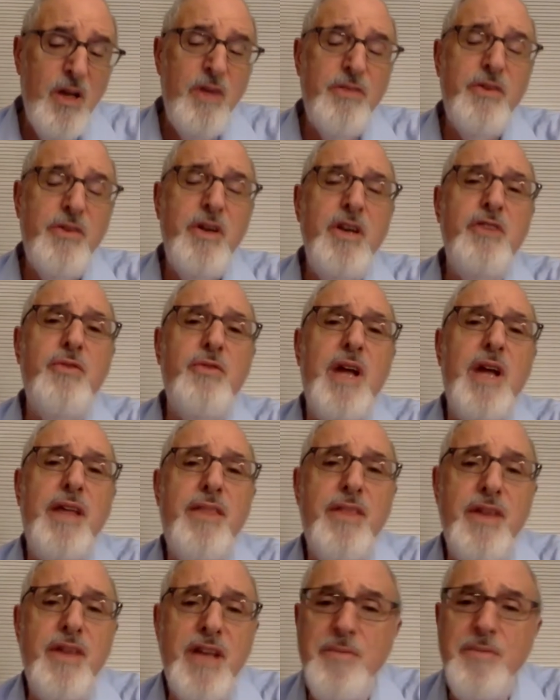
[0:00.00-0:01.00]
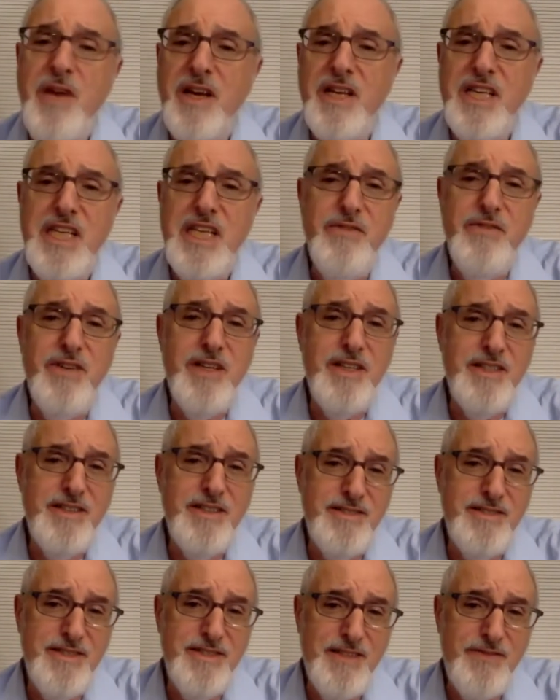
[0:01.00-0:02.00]
So here's what I think. I'm not going to give a,
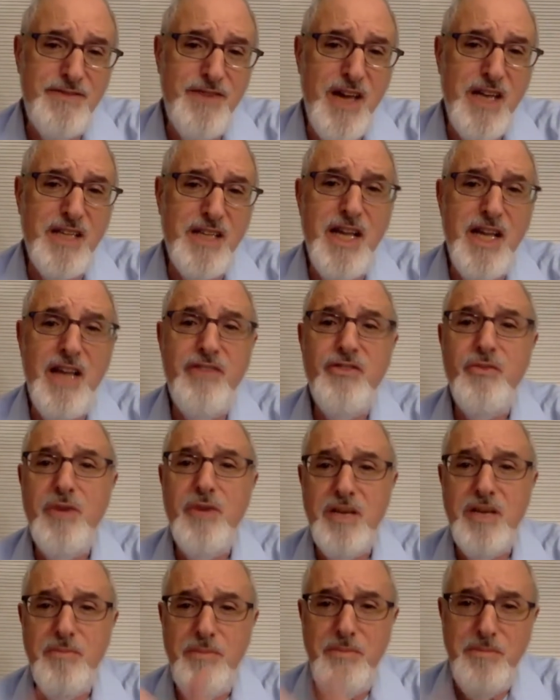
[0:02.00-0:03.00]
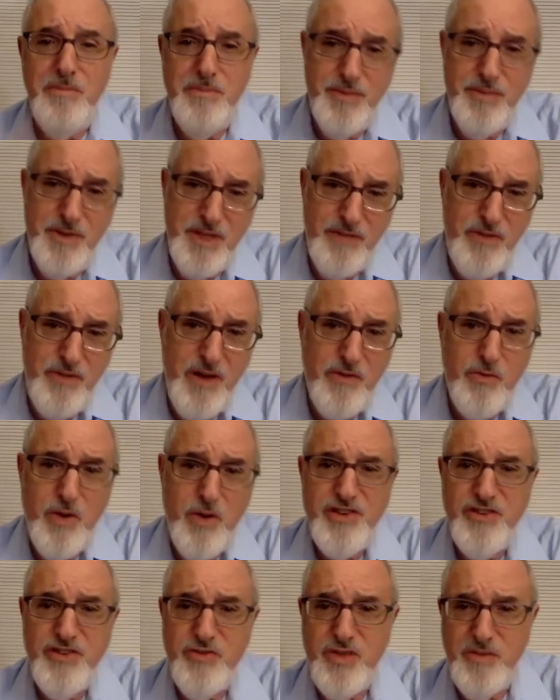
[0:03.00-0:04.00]
a final answer. We could, if you have
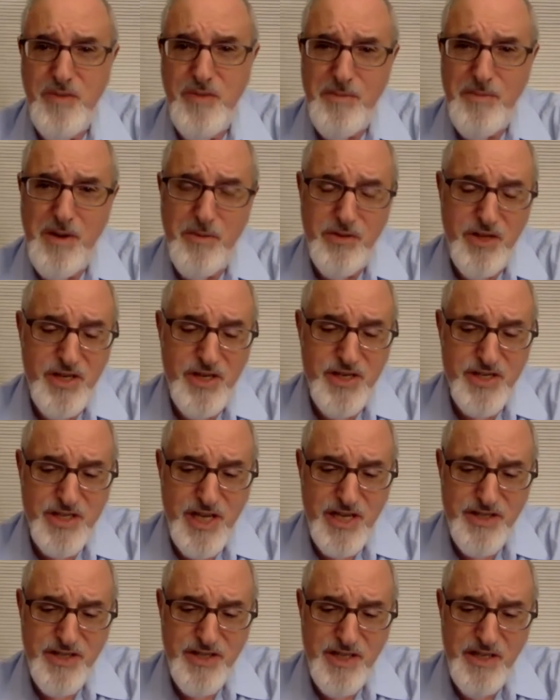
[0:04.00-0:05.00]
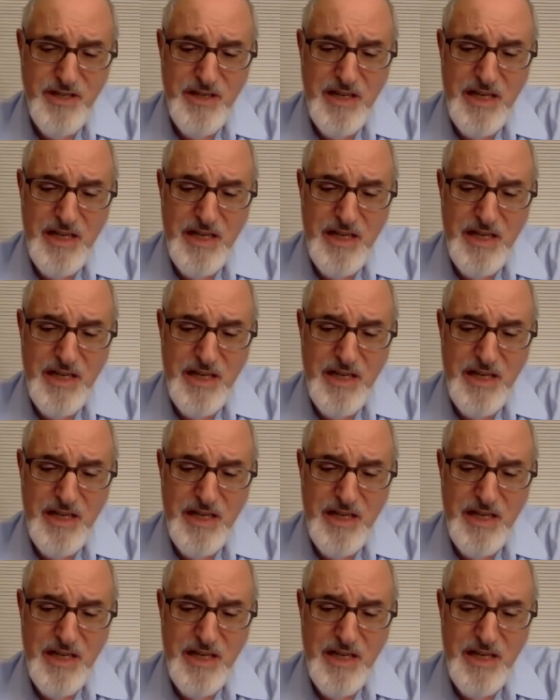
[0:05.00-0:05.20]
questions, you might be able to discuss it.